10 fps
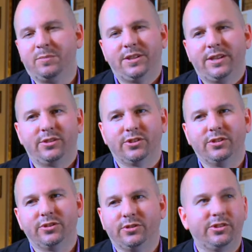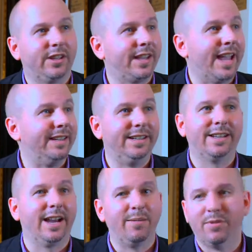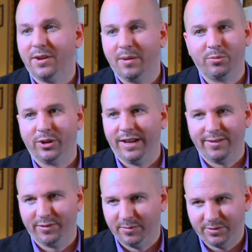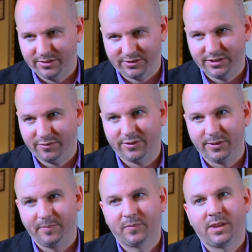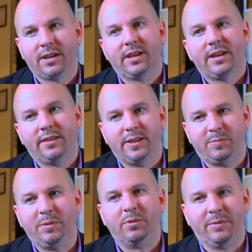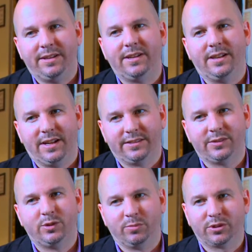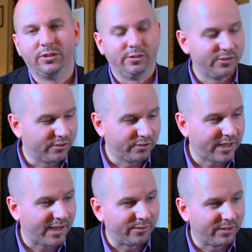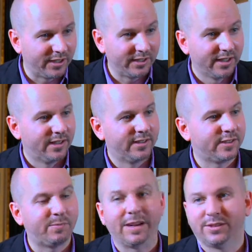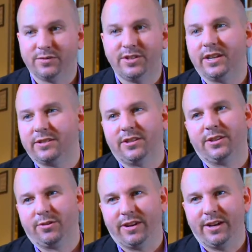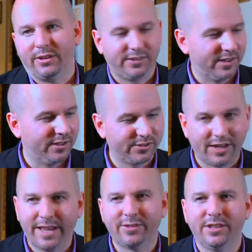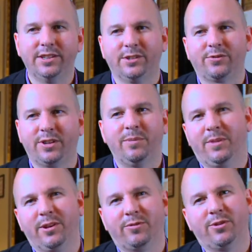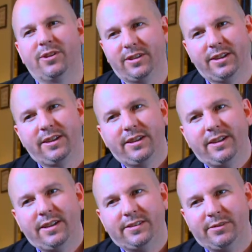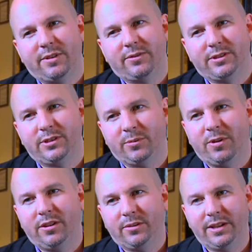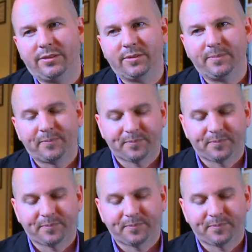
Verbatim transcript: But then there's also just like any time the number 11 appears in the film these people maintain that's a super clue. So they'll count like the specks of dust on the ground and say there's 11 in this frame, therefore it's a reference to Apollo 11.